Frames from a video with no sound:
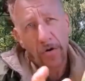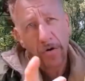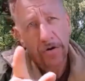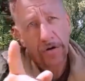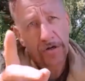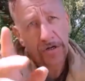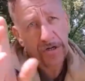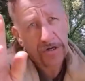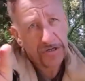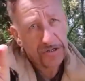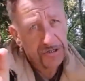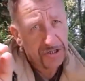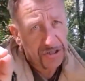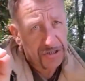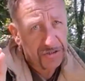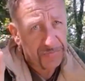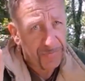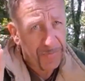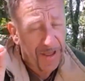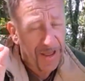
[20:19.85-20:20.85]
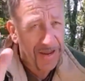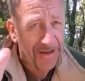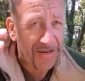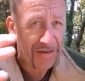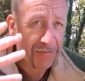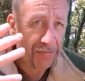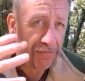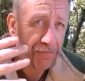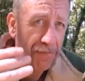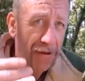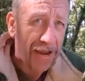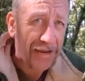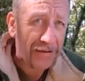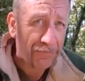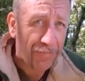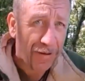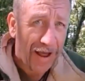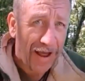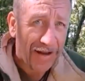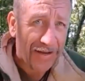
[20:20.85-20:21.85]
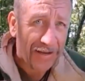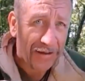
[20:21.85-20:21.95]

or just my main